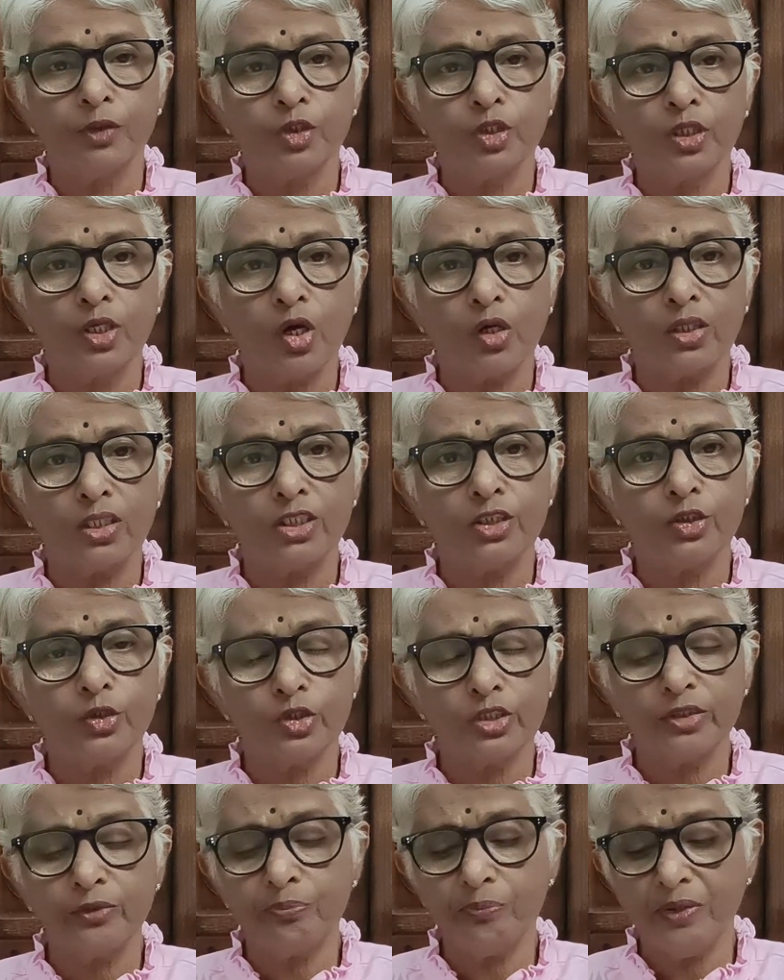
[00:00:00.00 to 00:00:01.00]
Dr.
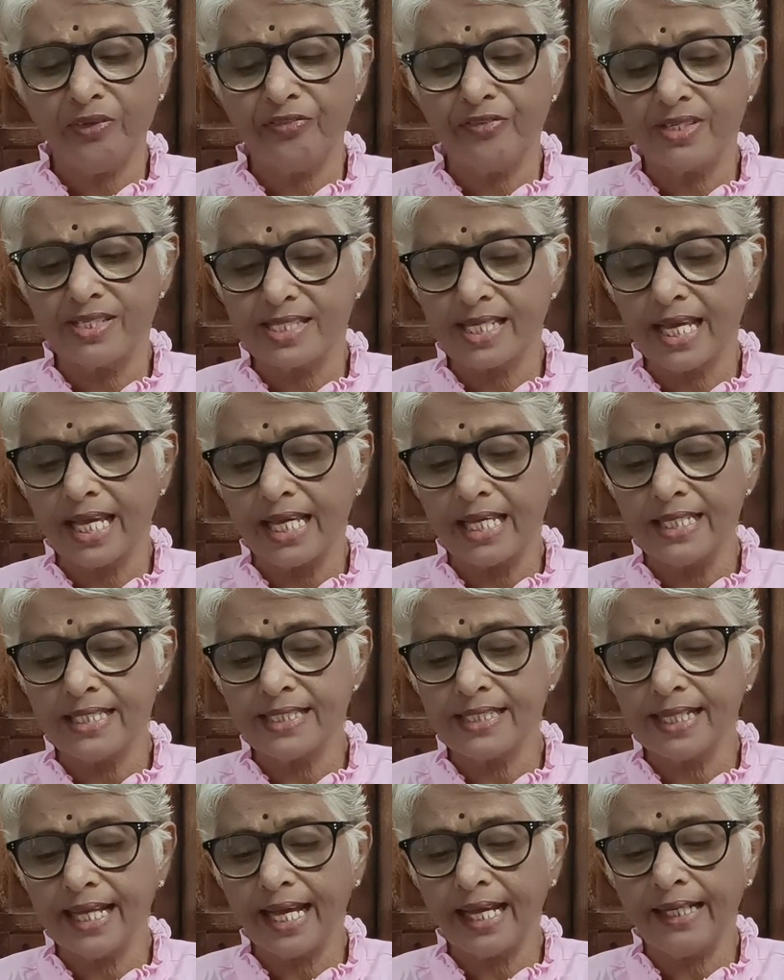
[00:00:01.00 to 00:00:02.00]
Joseph Murphy says
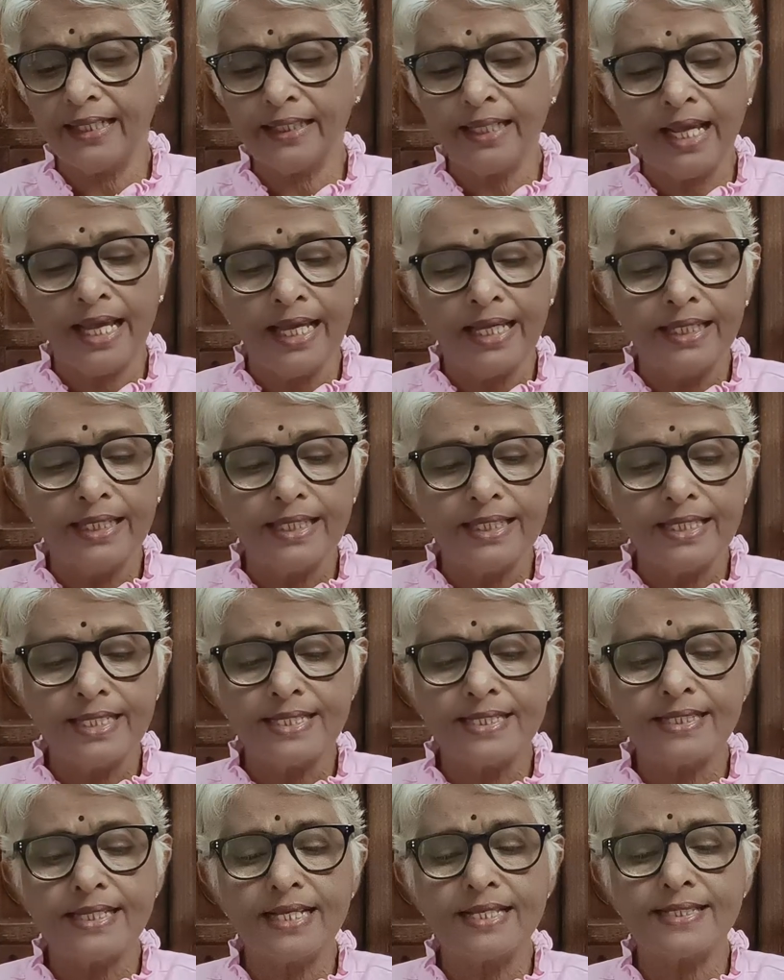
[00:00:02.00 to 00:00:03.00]
that it
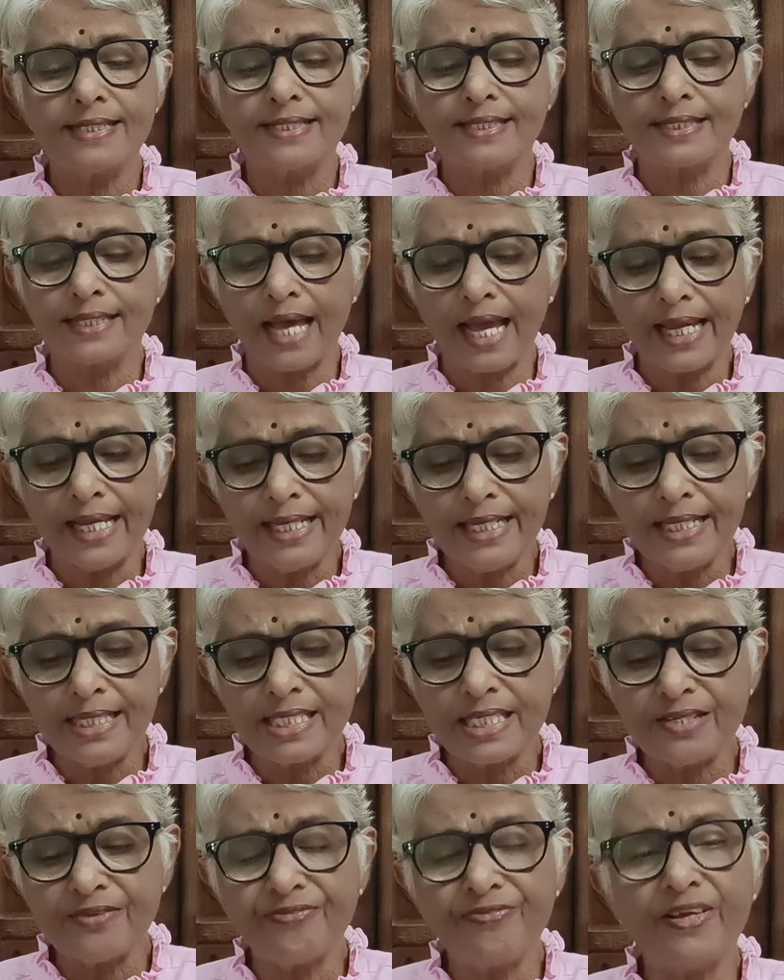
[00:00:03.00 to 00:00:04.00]
is the
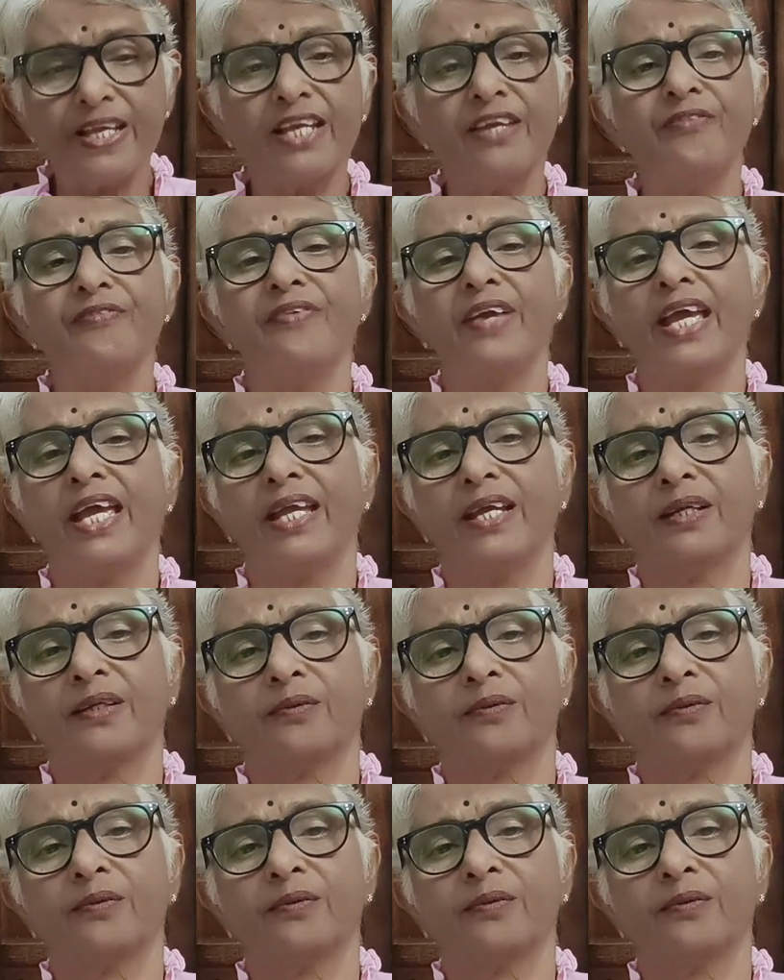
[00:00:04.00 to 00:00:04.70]
scientific way.